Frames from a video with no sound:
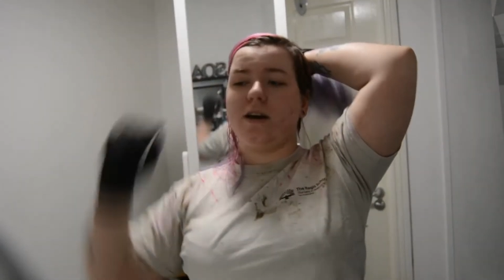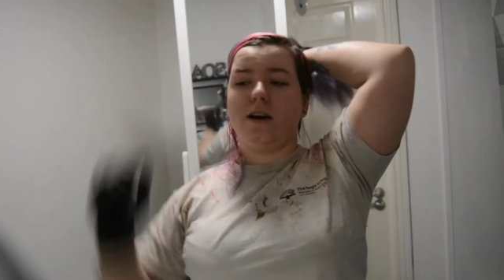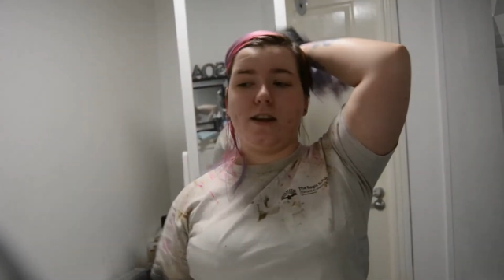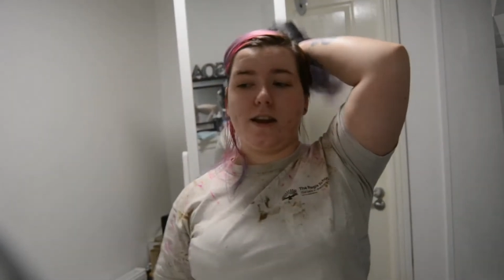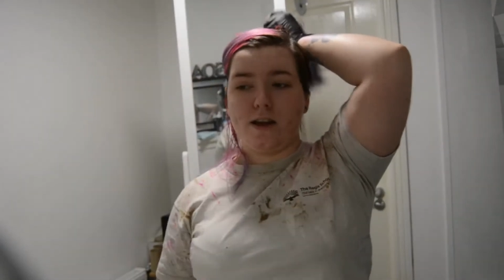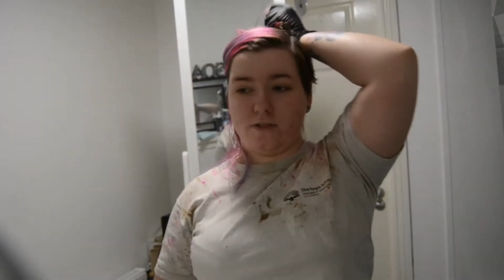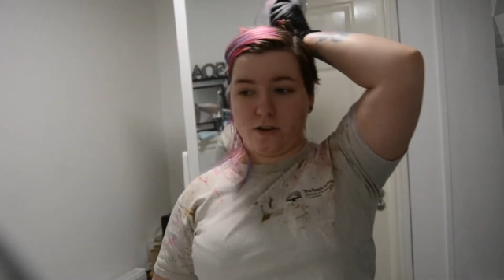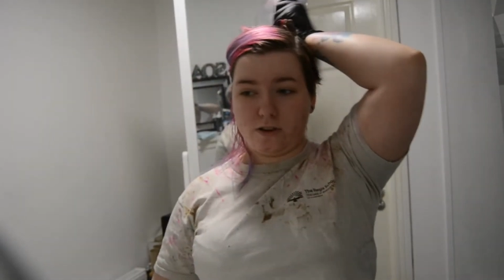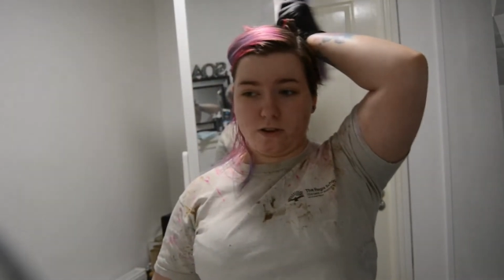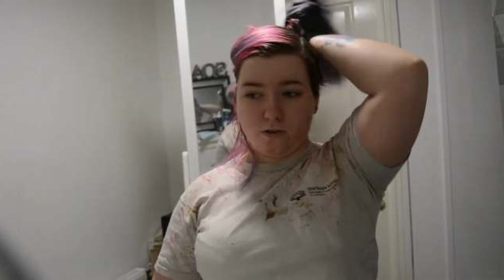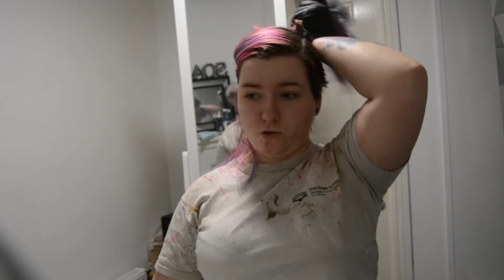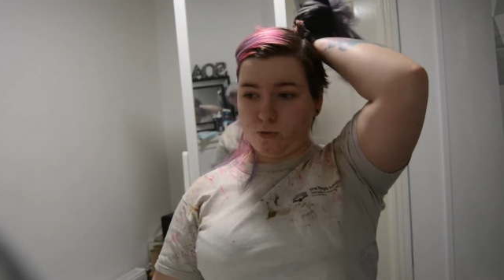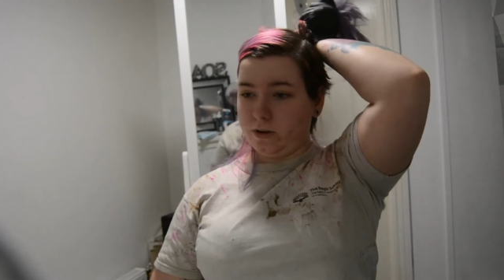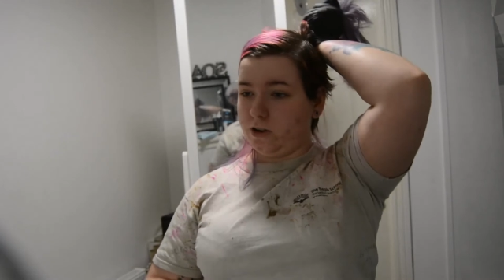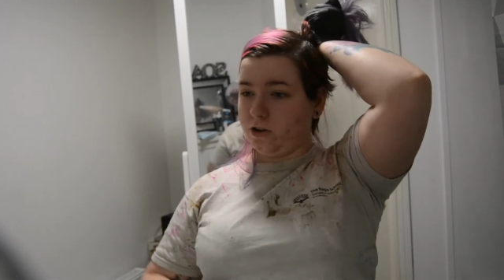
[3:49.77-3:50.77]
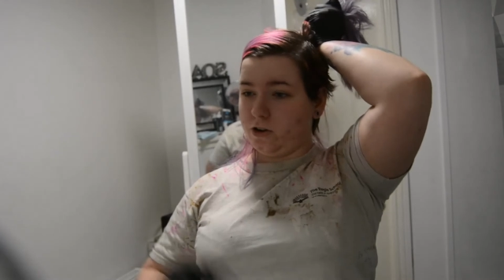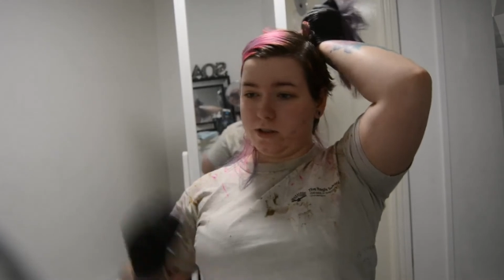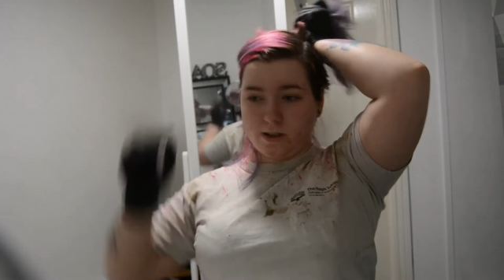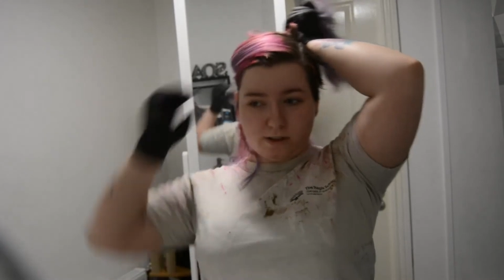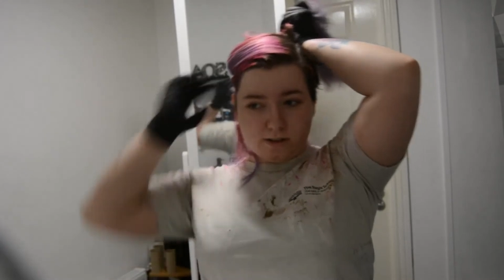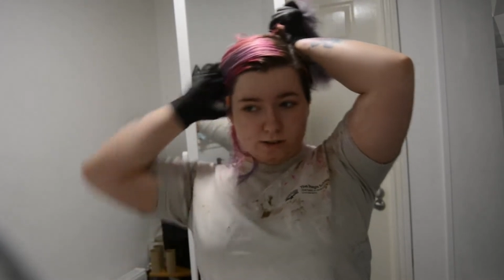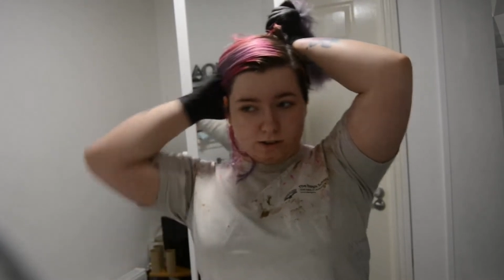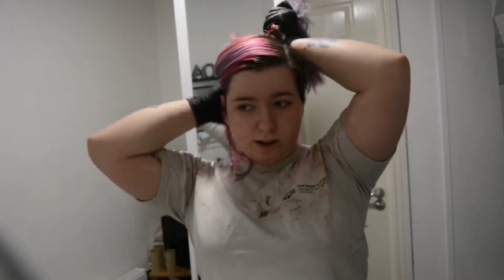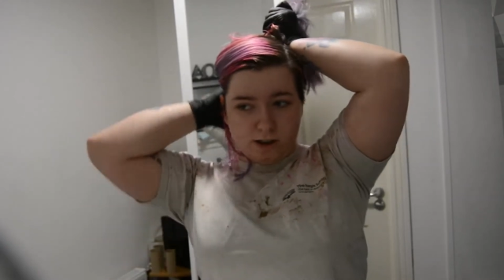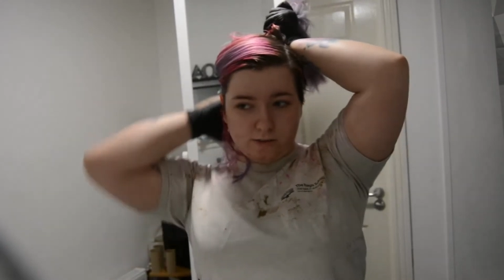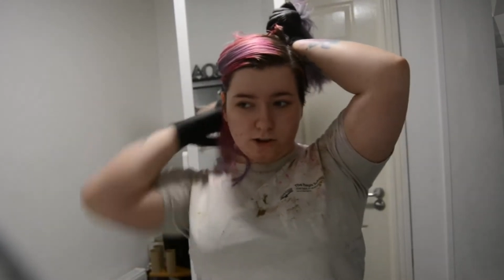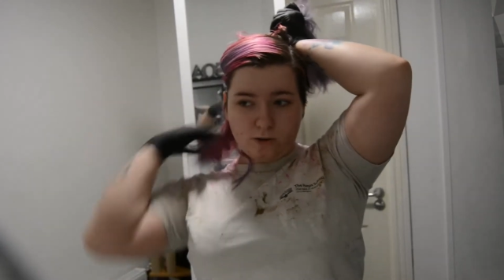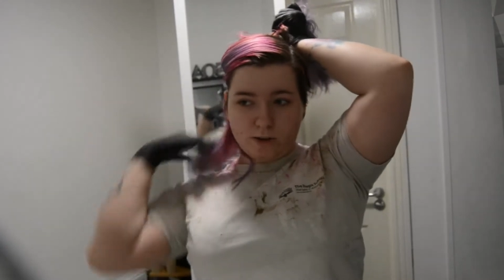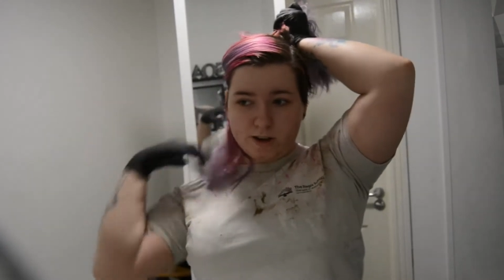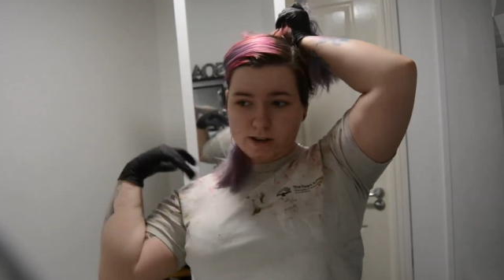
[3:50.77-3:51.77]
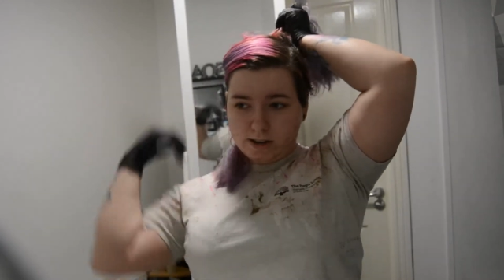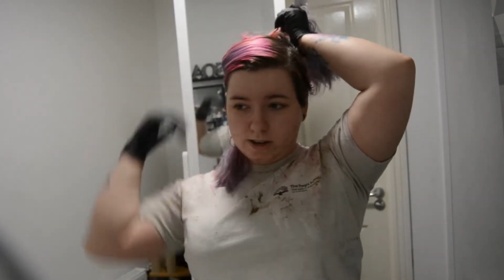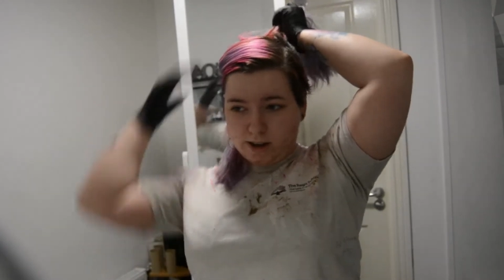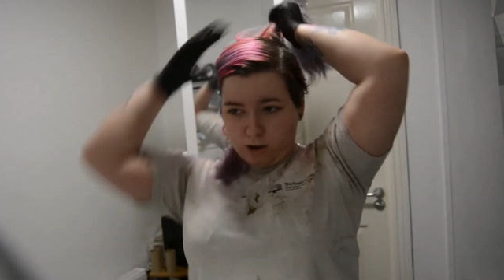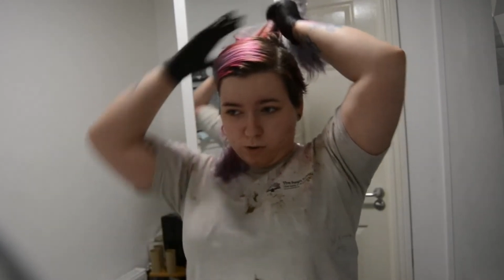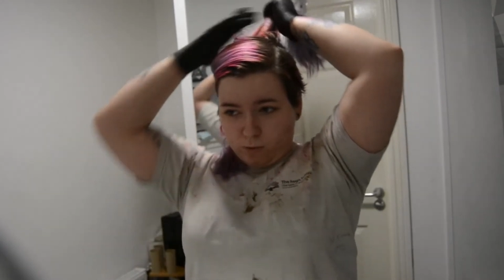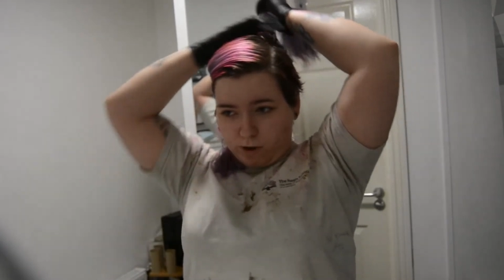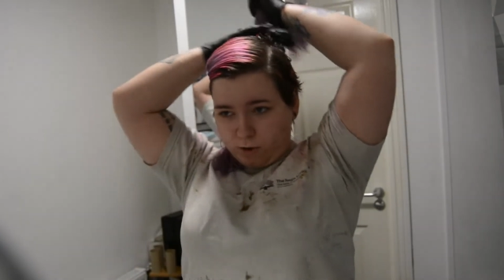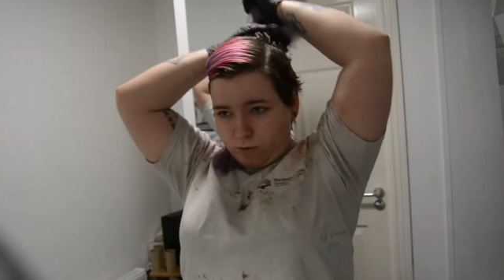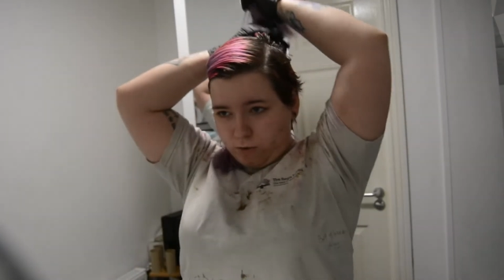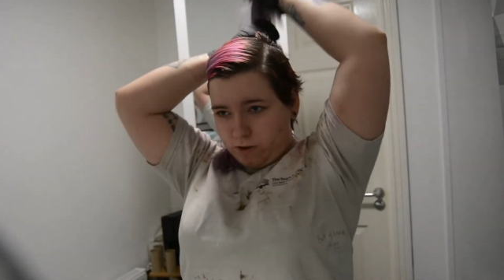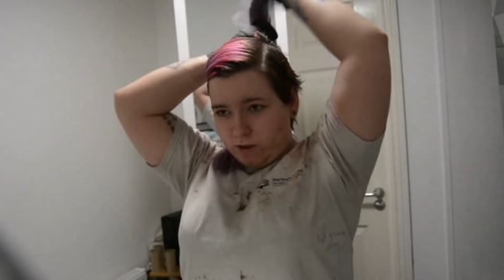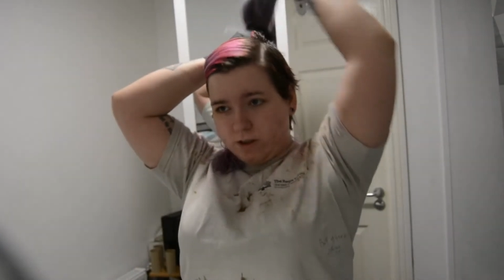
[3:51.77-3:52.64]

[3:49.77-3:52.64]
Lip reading: I never normally do this, so I have no idea how well